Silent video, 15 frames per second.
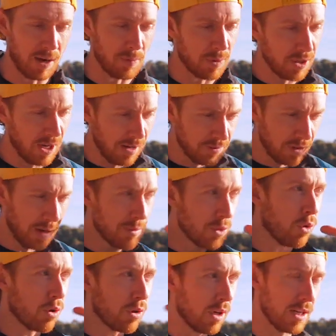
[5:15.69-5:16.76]
And when you have time to
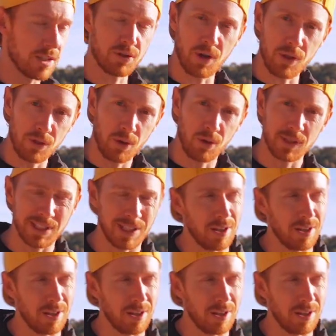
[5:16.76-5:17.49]
organize your own thoughts,